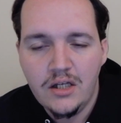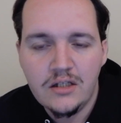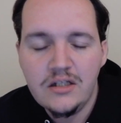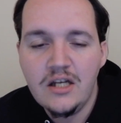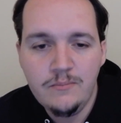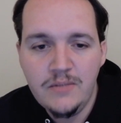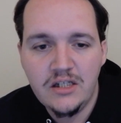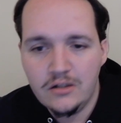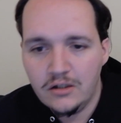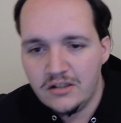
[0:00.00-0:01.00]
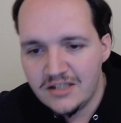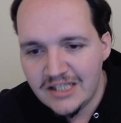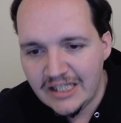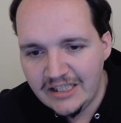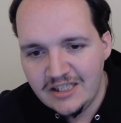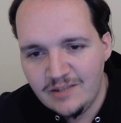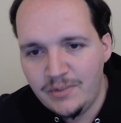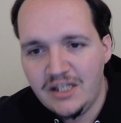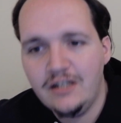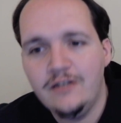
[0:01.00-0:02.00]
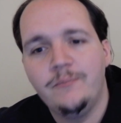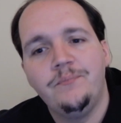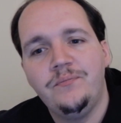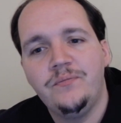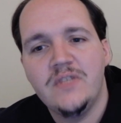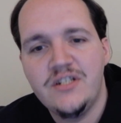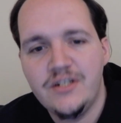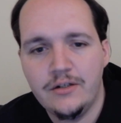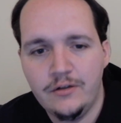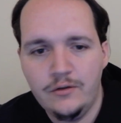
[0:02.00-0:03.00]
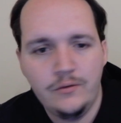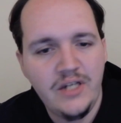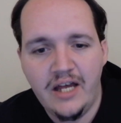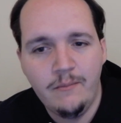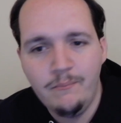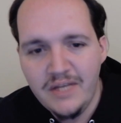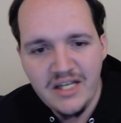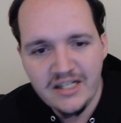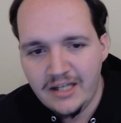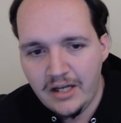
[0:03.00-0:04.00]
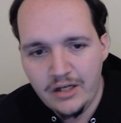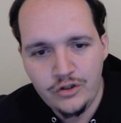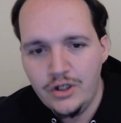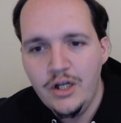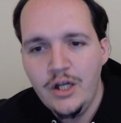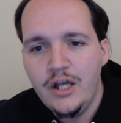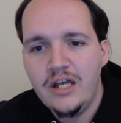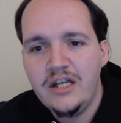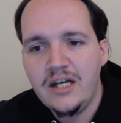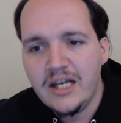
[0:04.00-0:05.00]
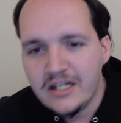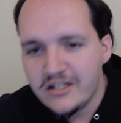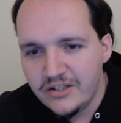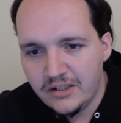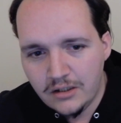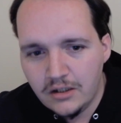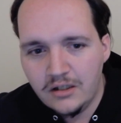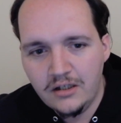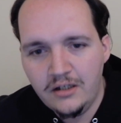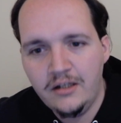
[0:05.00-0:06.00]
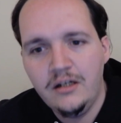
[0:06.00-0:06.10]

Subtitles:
not many cards tend to be. So yeah, Mana Cache, an excellent card.